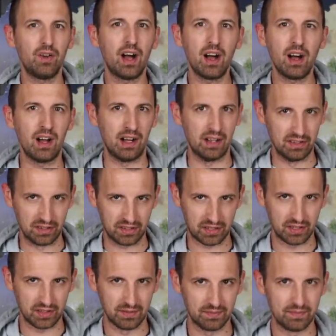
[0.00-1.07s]

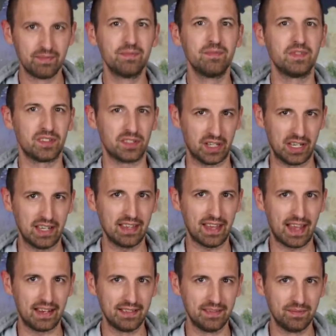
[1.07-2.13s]
Hans. See you
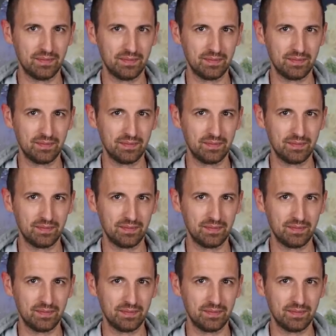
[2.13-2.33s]
then.